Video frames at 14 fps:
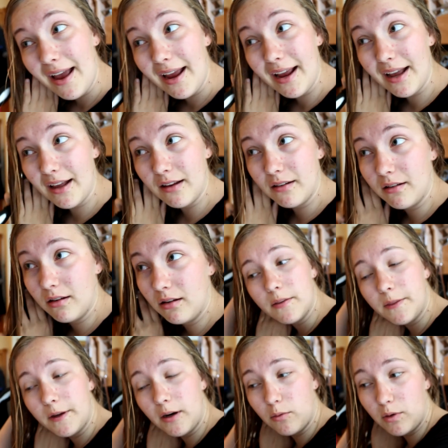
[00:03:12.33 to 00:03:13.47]
And
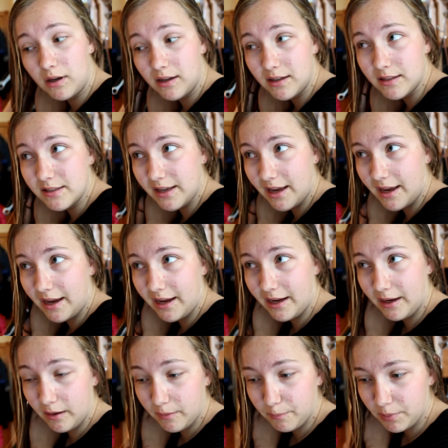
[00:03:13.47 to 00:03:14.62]
there was
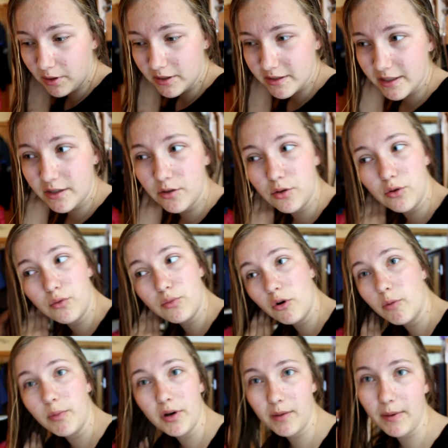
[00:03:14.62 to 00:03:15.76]
a person who
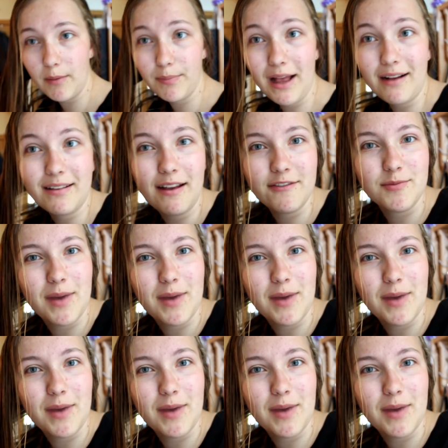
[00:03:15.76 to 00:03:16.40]
wrote a book about Black Lives